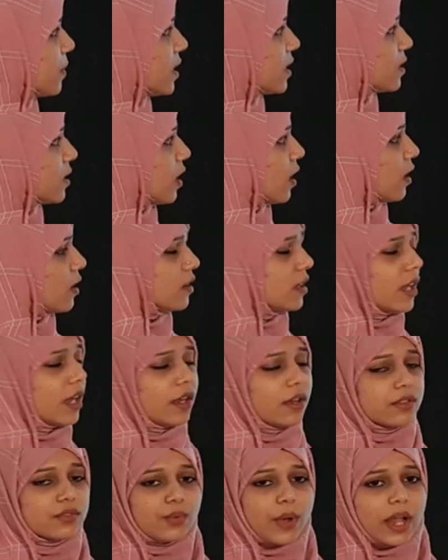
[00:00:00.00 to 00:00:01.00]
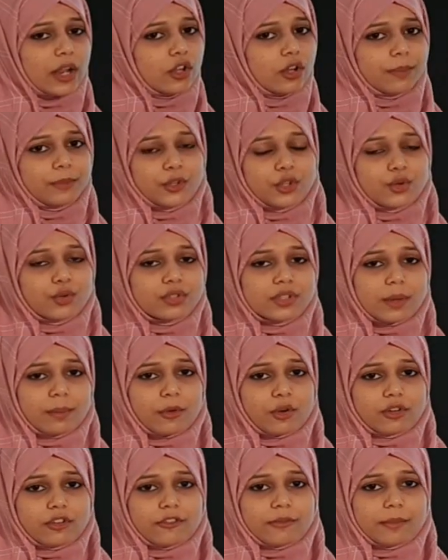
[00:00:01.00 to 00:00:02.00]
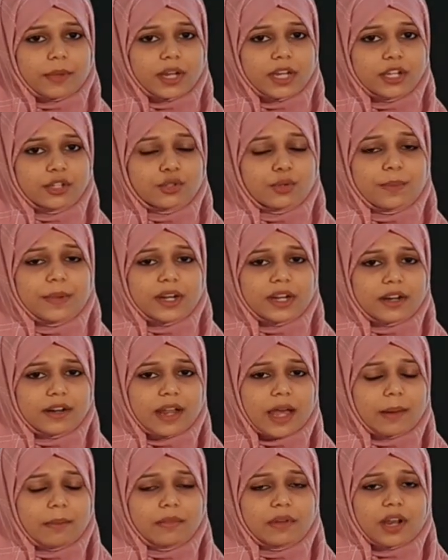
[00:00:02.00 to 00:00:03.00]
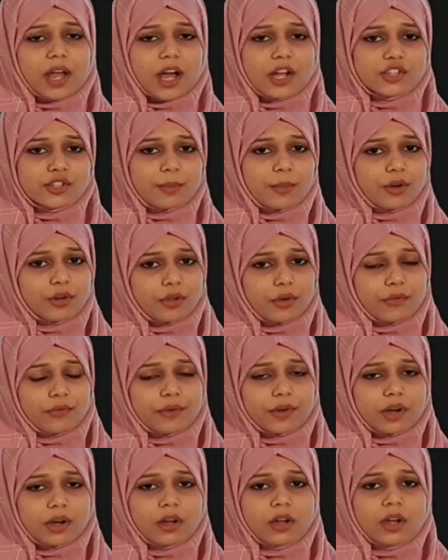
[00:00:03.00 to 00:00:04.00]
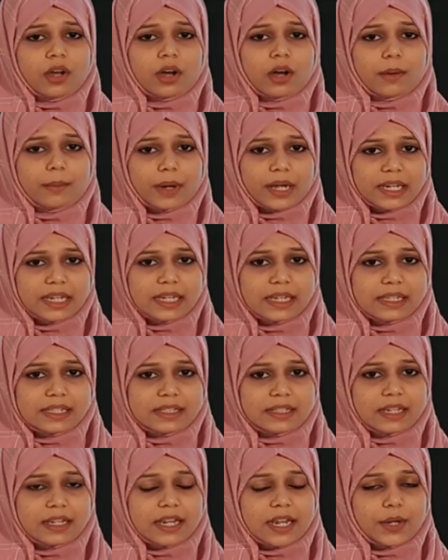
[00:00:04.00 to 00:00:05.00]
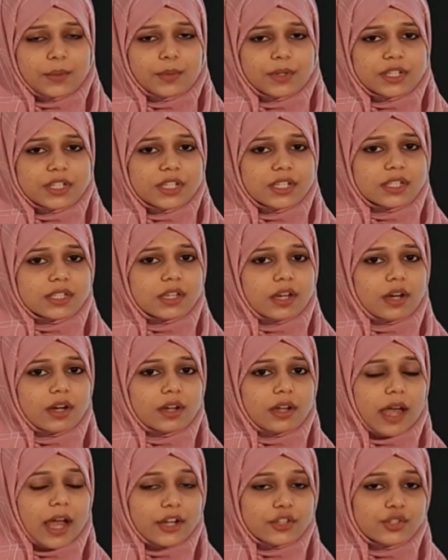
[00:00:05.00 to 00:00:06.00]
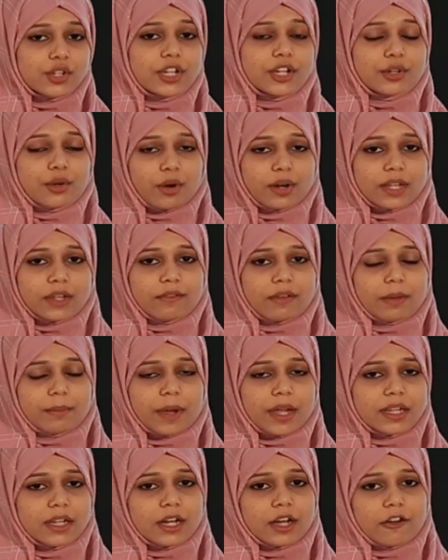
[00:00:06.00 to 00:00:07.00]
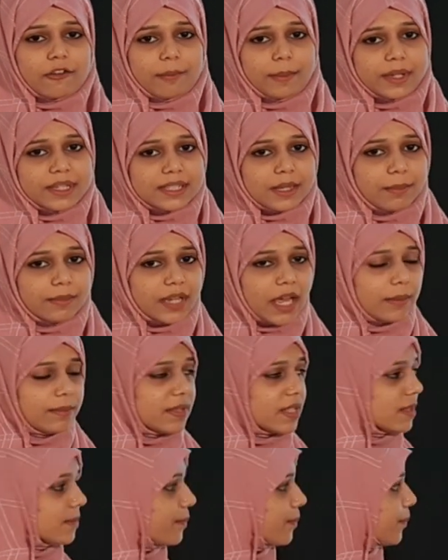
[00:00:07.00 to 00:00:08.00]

is they swallow up huge amount of money. To build a dam, large amount of money is needed, which is actually not given by the government sometimes.